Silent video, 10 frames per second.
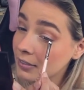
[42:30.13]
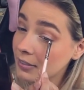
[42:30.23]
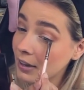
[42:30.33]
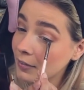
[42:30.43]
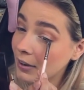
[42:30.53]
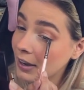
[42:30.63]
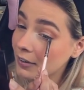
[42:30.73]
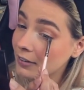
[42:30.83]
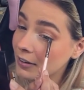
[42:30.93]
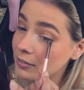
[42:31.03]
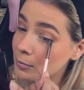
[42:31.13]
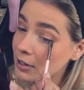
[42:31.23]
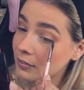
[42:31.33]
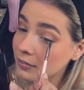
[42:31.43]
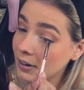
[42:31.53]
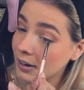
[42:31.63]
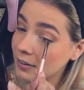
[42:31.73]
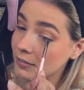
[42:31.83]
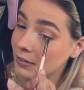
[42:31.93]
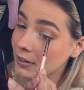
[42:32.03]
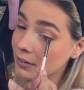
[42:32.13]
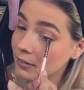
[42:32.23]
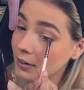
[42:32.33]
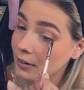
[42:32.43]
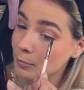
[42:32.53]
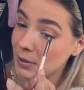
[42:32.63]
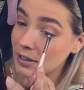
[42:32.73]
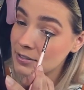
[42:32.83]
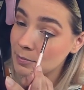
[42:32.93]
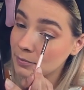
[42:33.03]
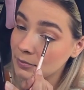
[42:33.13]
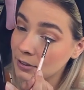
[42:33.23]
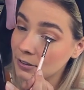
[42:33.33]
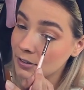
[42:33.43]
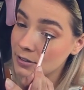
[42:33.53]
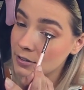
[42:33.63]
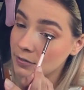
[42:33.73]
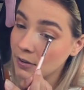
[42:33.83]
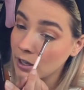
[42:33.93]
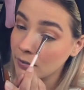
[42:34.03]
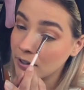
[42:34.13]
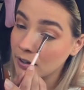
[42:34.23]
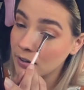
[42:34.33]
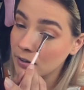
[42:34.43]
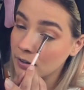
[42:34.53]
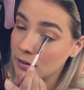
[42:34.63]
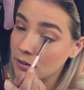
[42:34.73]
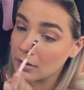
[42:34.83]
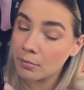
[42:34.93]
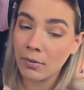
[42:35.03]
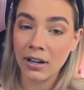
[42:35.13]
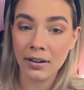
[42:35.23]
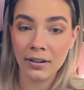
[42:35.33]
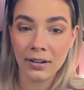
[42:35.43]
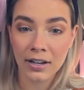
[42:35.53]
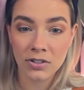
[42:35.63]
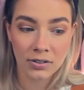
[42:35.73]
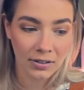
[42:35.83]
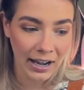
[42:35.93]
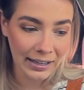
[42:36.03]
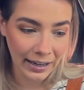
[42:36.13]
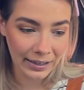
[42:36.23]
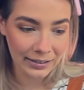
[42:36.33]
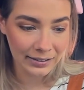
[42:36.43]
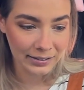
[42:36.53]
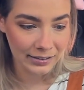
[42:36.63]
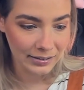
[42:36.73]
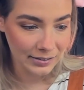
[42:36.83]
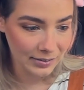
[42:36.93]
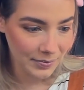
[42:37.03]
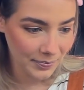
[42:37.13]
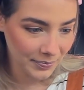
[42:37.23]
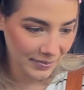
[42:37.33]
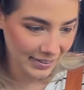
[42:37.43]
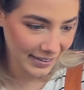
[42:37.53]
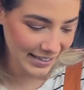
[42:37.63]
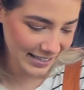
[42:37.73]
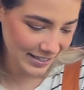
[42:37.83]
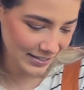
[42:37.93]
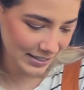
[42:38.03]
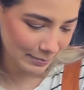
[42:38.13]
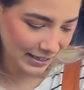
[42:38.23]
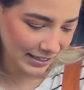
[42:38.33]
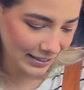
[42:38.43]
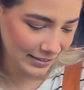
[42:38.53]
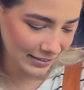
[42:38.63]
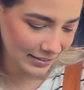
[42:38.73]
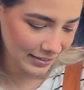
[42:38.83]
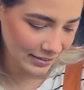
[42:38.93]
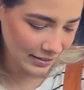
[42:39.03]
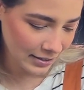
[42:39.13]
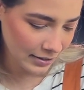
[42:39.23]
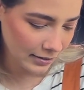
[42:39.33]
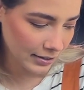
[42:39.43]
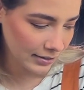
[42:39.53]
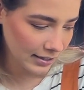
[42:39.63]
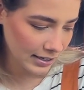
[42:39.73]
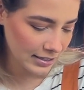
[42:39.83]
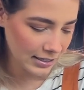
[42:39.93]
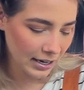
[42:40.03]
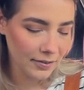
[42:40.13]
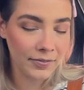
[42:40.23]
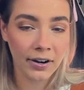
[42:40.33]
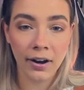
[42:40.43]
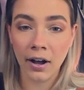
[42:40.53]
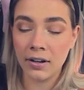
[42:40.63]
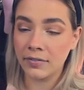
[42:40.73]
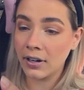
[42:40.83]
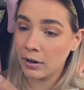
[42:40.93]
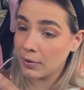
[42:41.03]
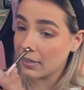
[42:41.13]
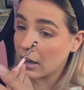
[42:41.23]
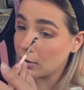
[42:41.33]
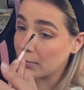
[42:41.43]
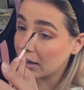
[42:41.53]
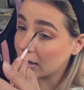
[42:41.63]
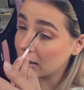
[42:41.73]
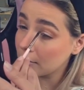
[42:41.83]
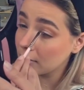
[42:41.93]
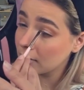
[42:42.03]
that way I don't have to be afraid of doing it wrong because I'm literally just following my natural eyeline. Thank you, Sea Maiden. The good thing is I'm very confident without makeup.